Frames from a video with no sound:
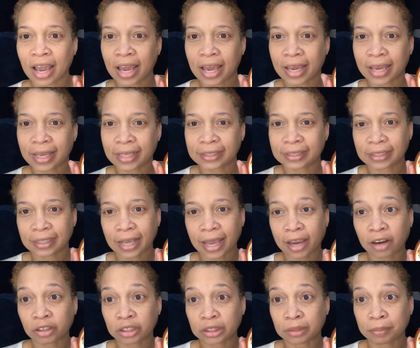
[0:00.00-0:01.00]
It's air
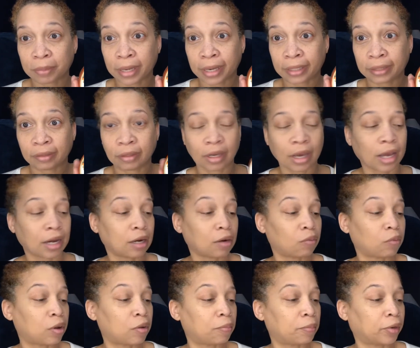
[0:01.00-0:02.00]
spun. Got it at
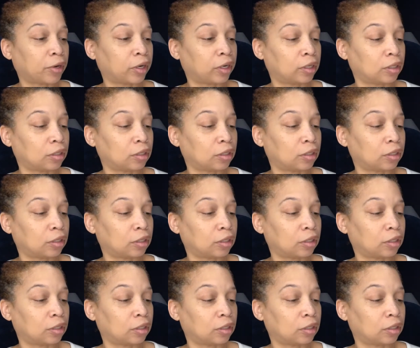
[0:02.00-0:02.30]
Walmart.